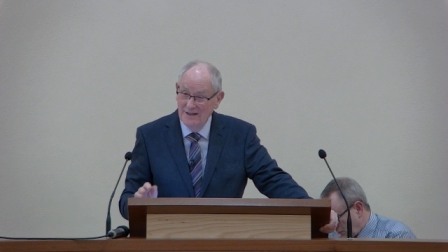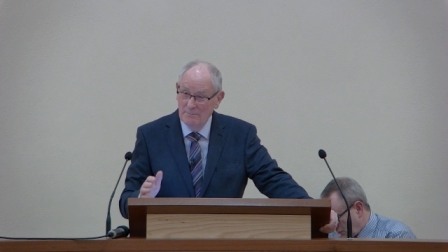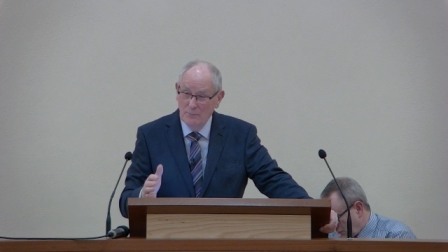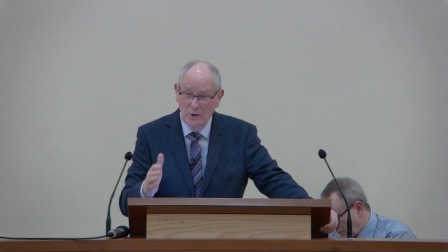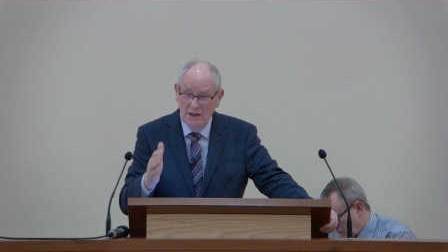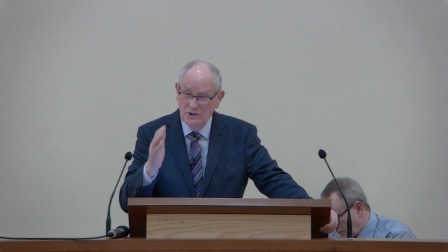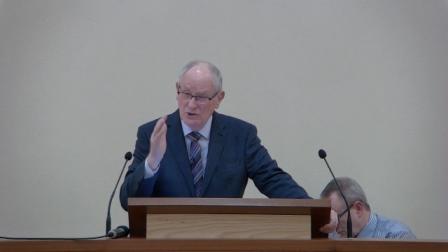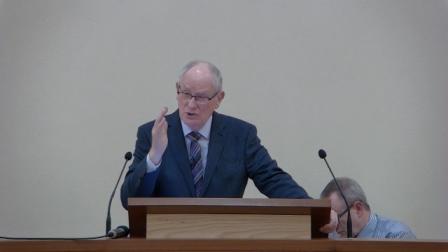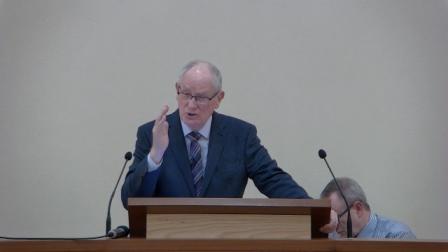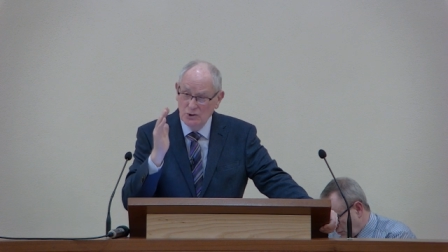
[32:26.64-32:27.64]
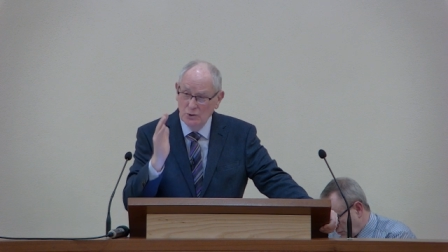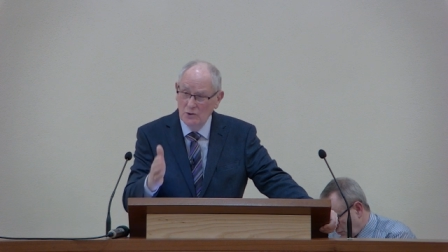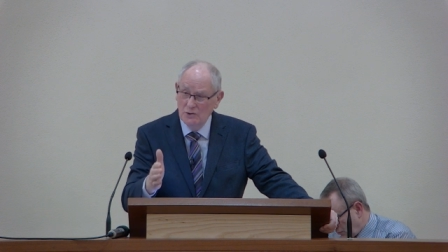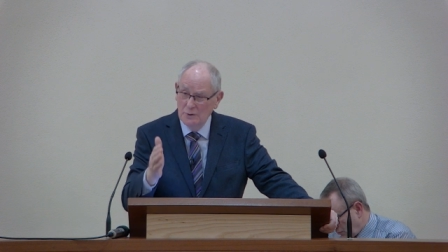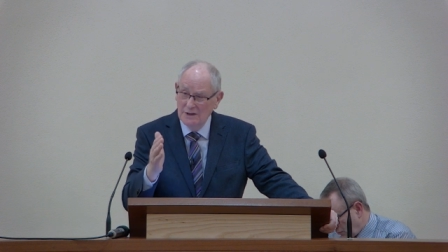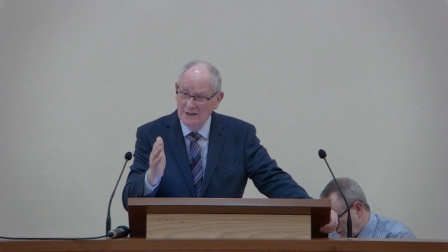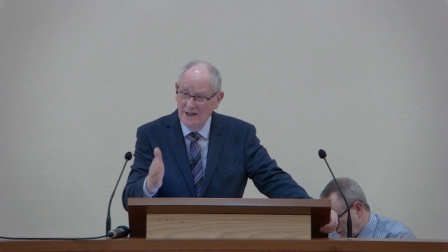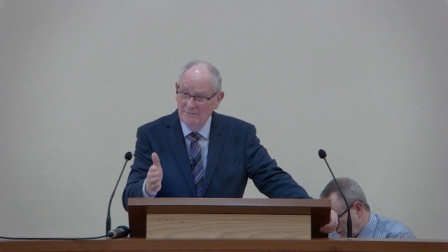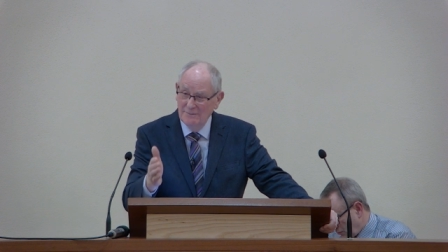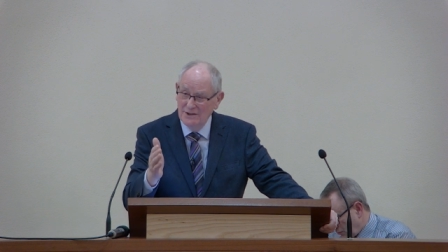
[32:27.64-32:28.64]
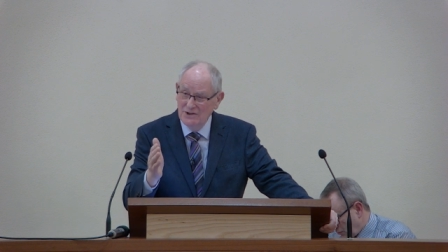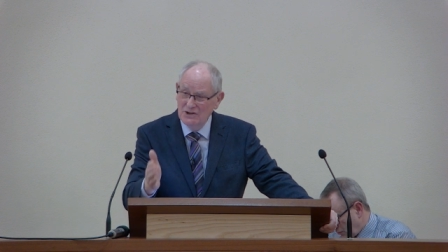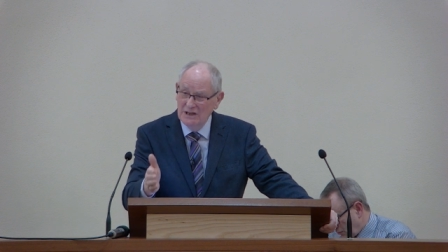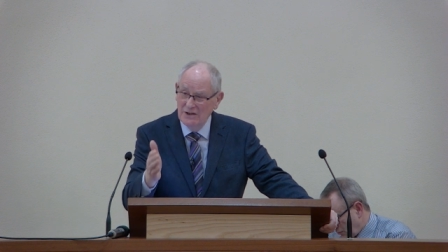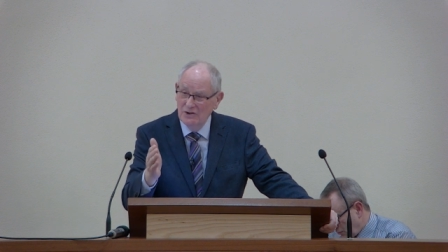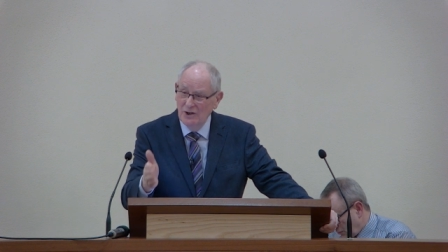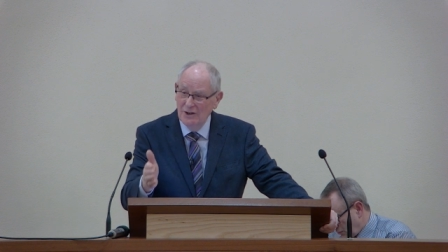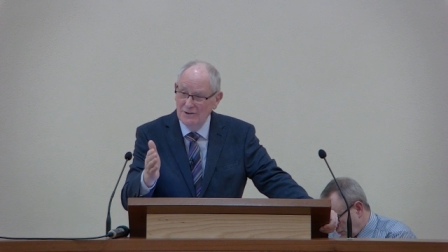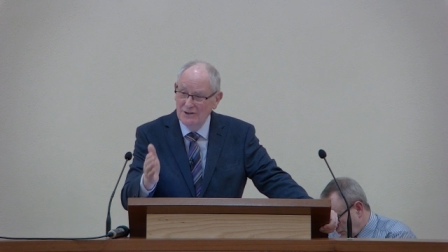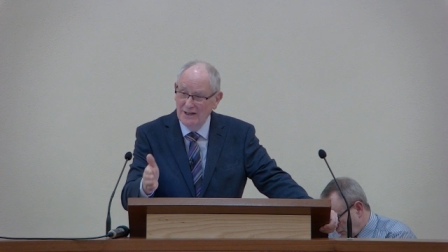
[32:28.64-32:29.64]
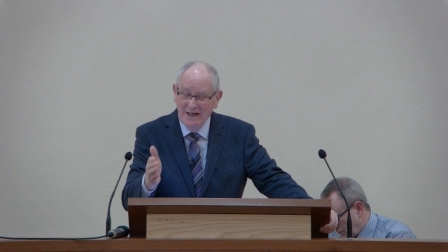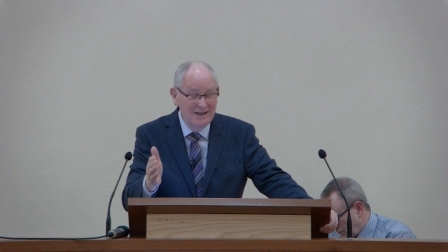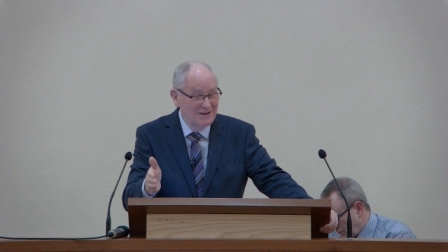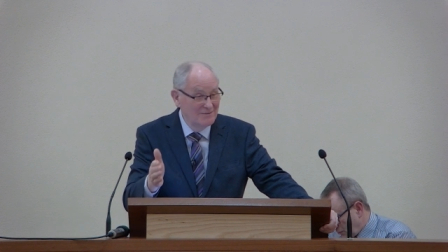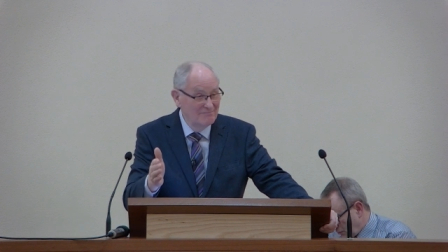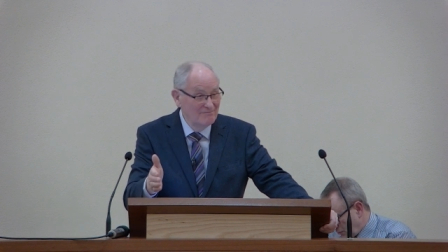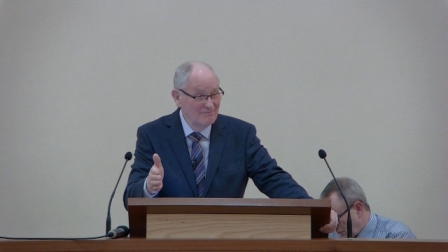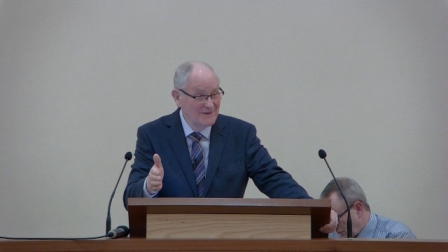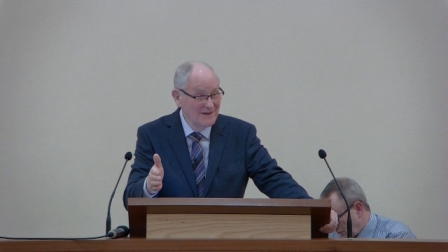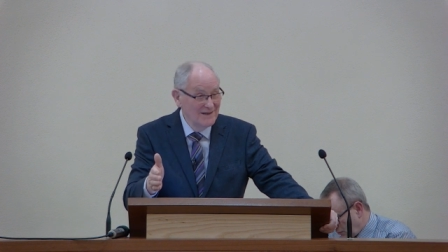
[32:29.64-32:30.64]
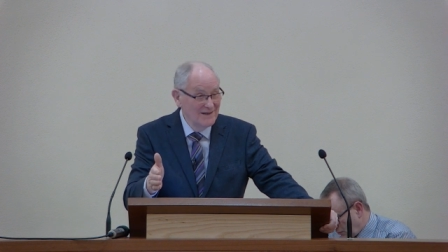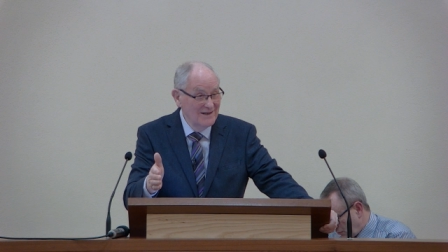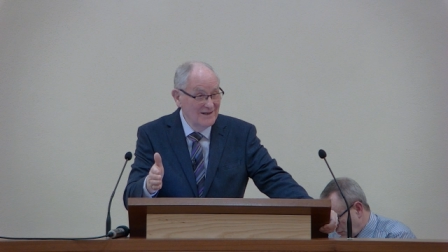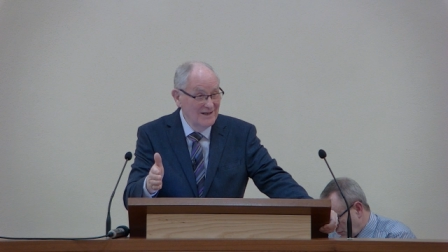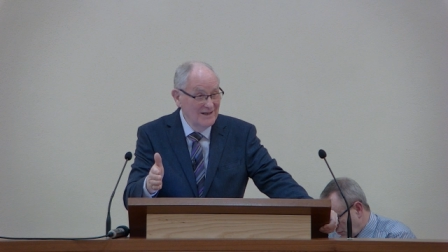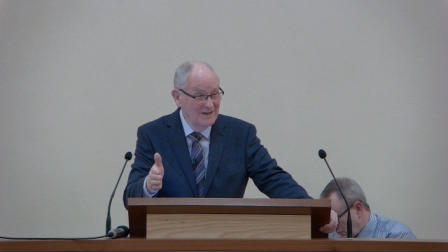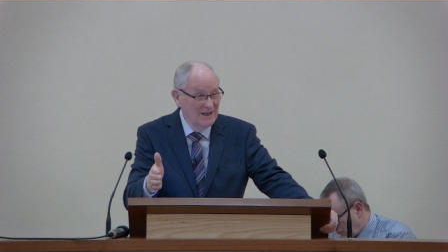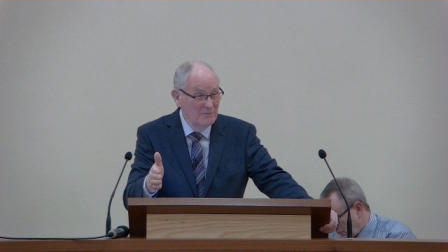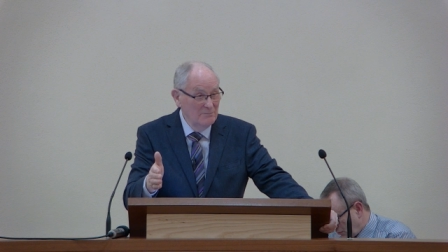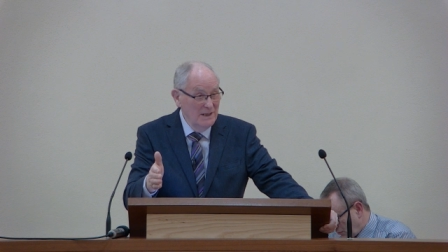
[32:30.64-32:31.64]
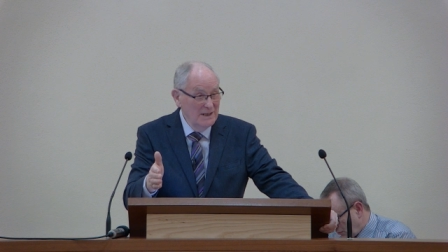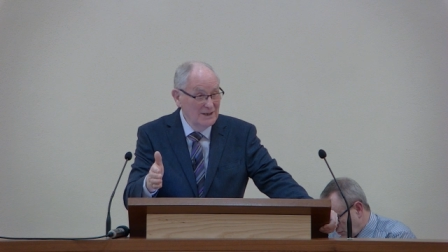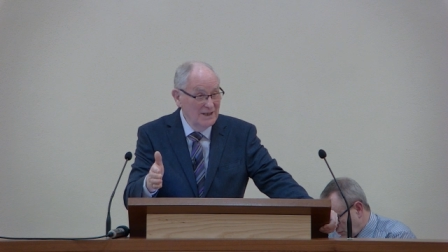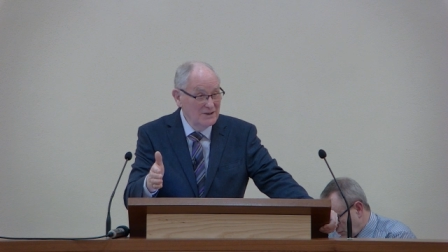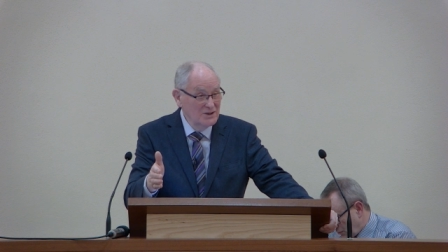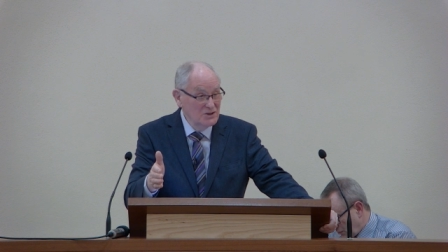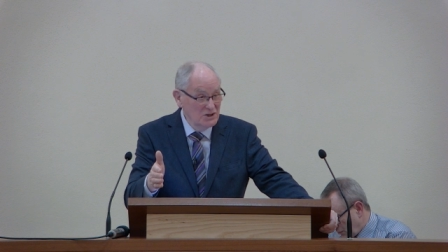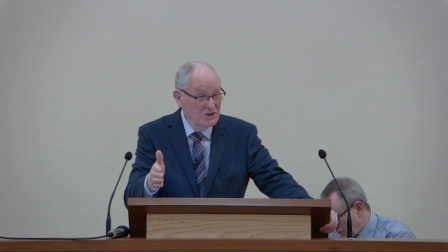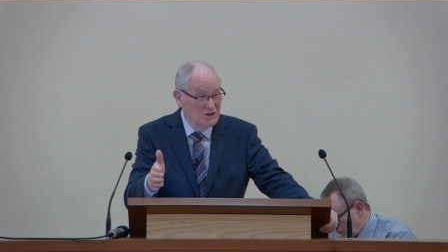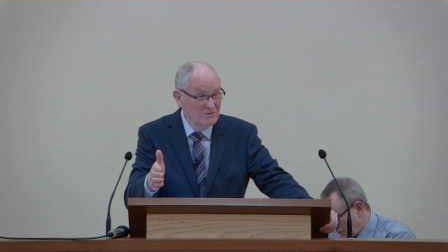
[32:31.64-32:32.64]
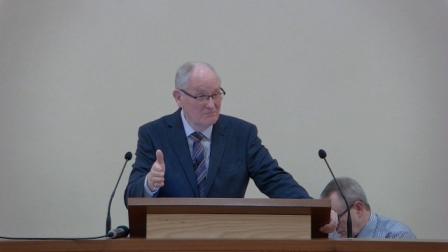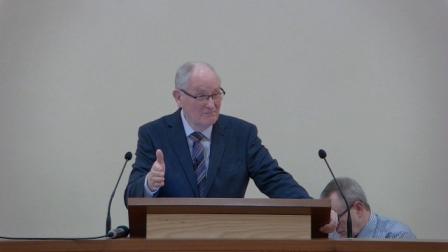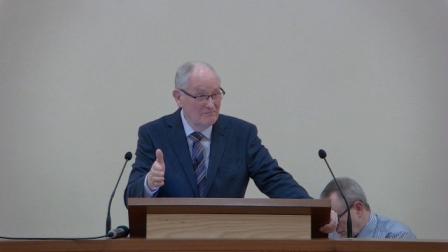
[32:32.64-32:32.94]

The precious souls will come and seek God tonight. They'll make that decision.